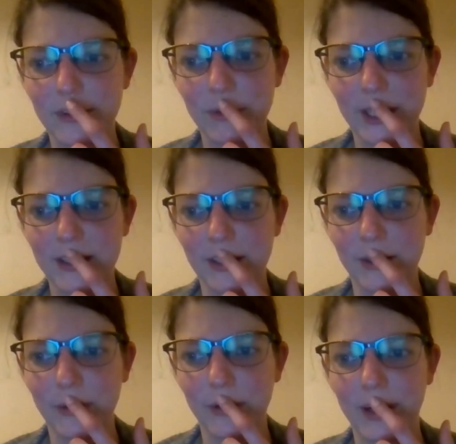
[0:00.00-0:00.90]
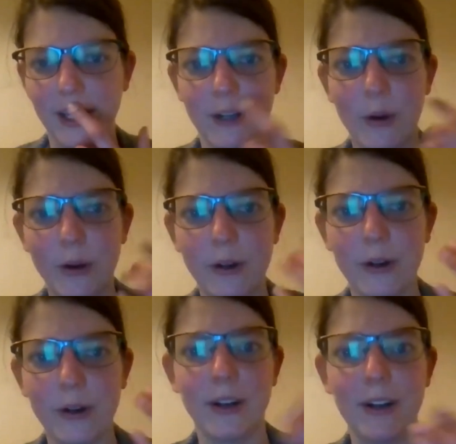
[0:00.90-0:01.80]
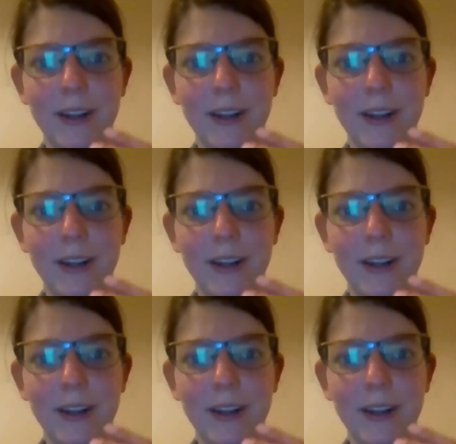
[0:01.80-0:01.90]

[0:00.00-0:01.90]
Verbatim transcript: question on like longer,